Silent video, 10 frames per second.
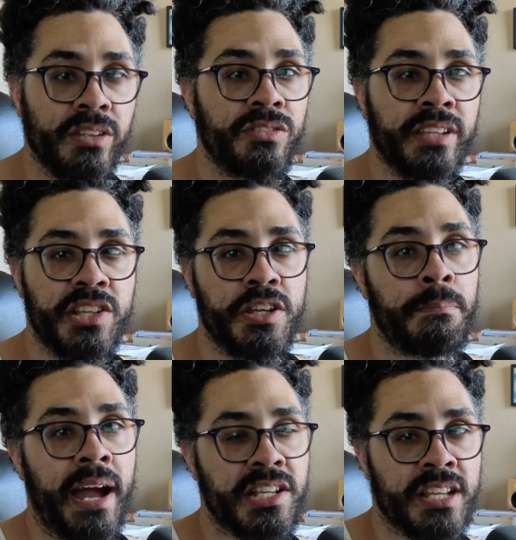either
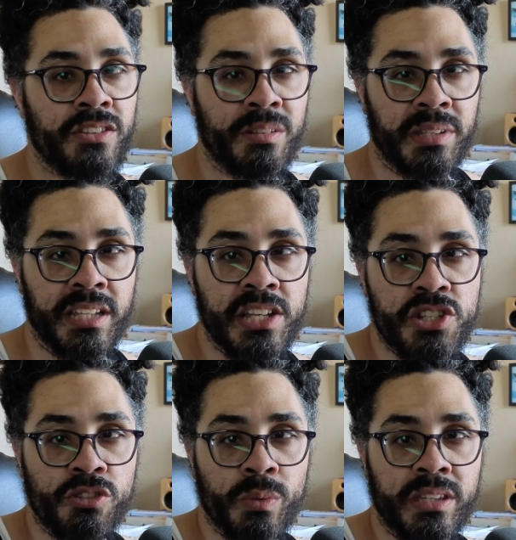CIG patched out some of the
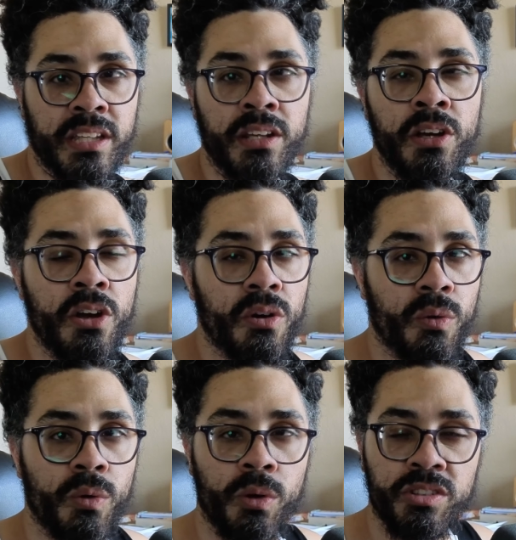issues with it,
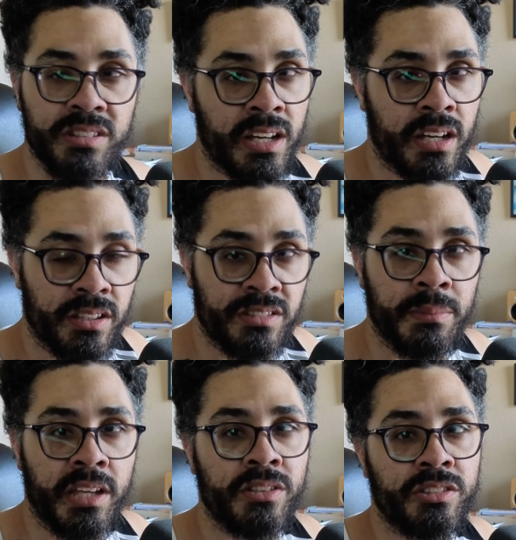or
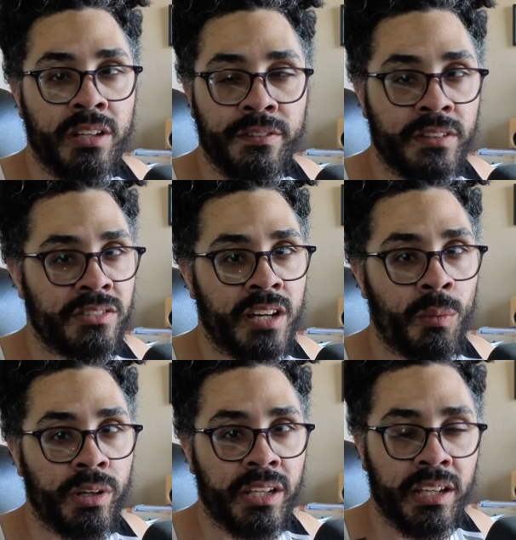some of the other stuff that's
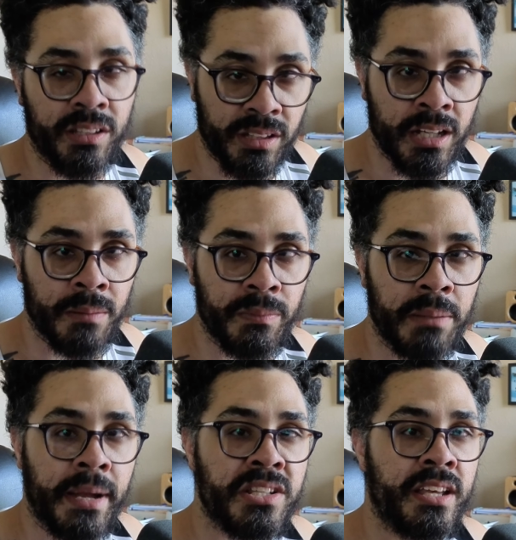not working,
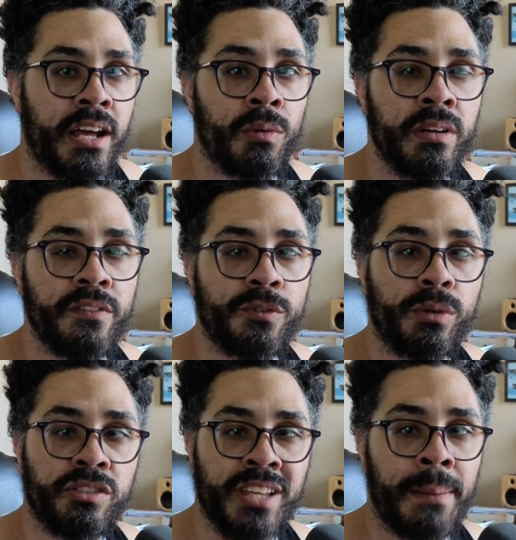they patched that out.
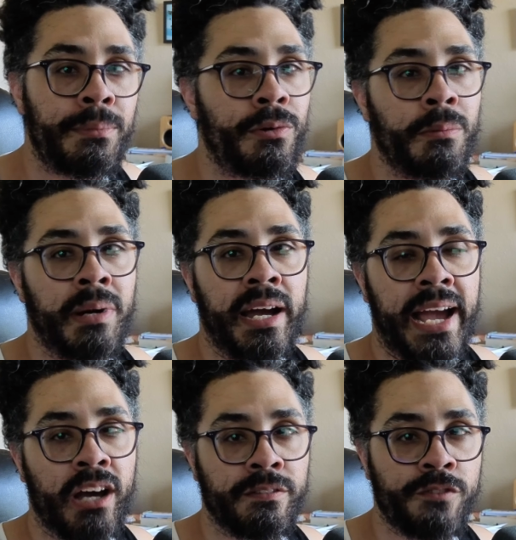For example, my
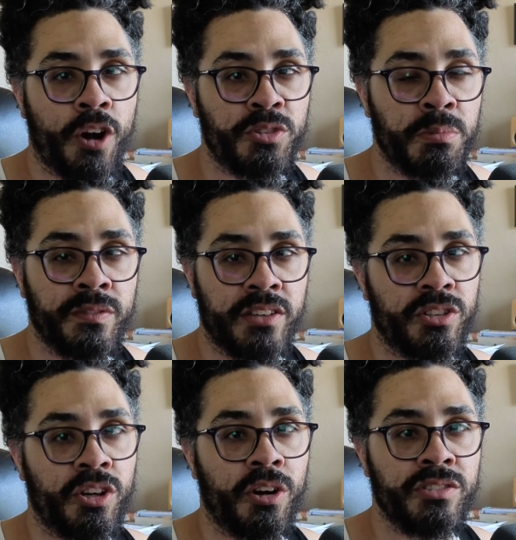how to farm
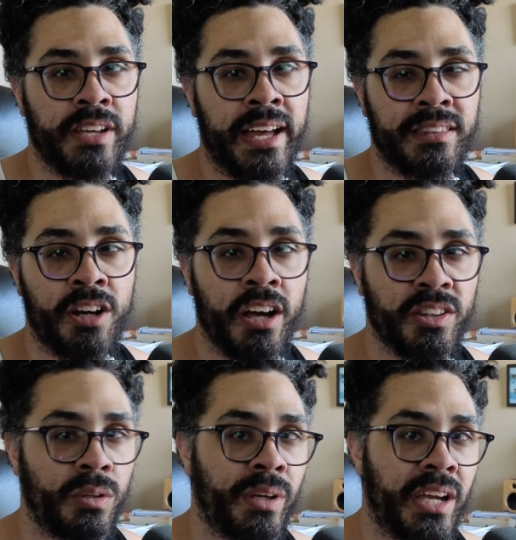supervisor cards at the
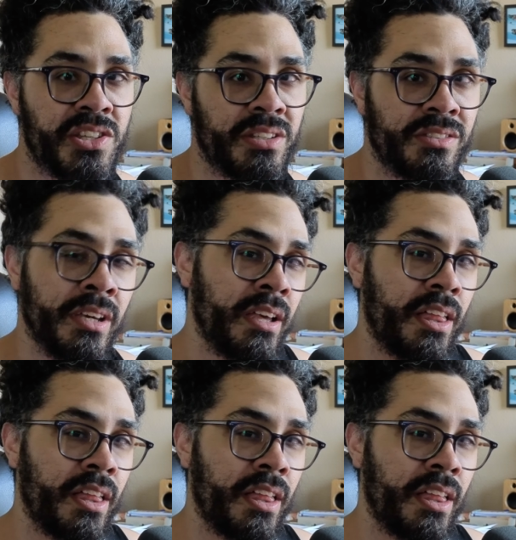Hother locations.